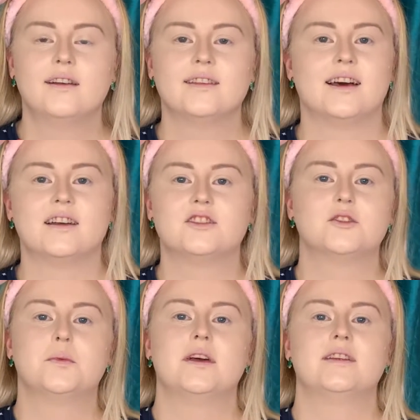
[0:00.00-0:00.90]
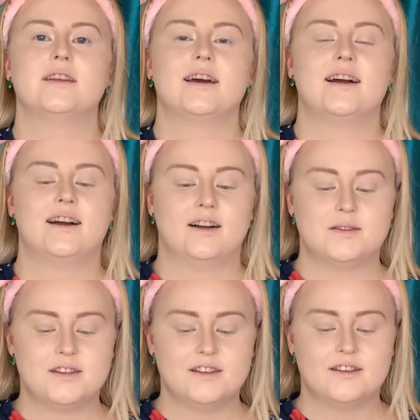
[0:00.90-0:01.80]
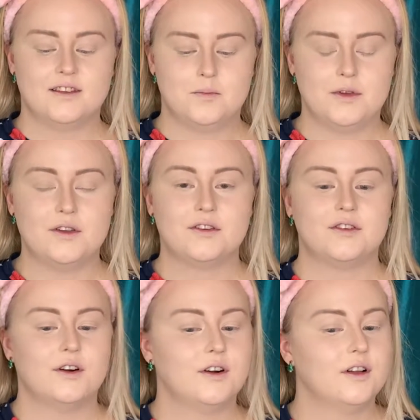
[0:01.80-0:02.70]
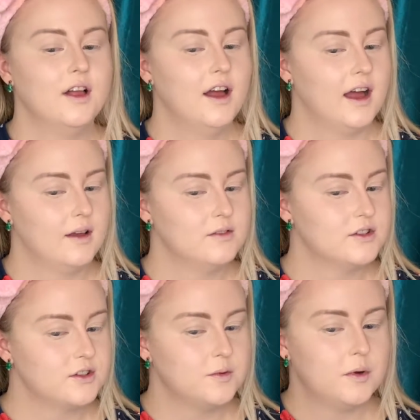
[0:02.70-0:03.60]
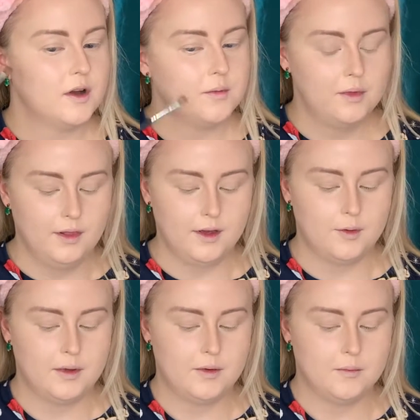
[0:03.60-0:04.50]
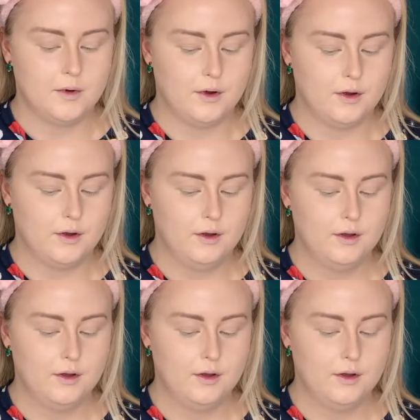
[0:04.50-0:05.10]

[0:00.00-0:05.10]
That just blended absolutely beautiful. I'm just going to put a little bit more